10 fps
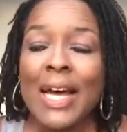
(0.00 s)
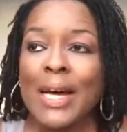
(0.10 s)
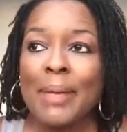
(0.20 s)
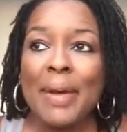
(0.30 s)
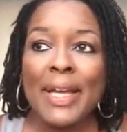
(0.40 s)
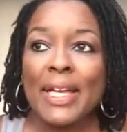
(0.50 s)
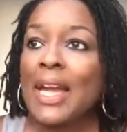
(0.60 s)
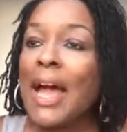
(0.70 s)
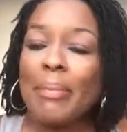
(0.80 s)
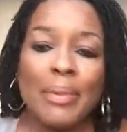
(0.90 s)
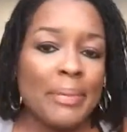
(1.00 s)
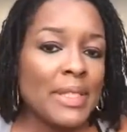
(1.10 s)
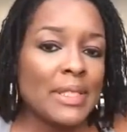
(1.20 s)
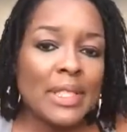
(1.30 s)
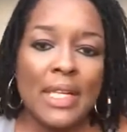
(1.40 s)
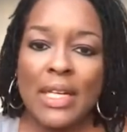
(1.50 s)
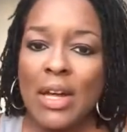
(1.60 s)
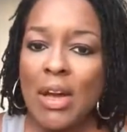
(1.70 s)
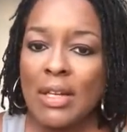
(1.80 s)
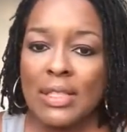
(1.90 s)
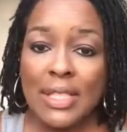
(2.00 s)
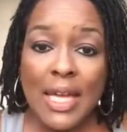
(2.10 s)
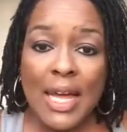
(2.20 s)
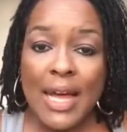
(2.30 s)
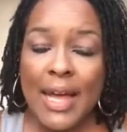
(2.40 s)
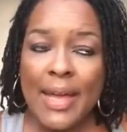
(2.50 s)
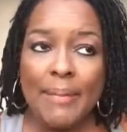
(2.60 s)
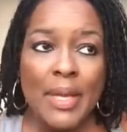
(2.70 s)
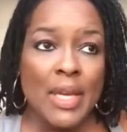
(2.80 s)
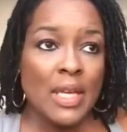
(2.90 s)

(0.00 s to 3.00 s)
Um, I get compliments on it all the time.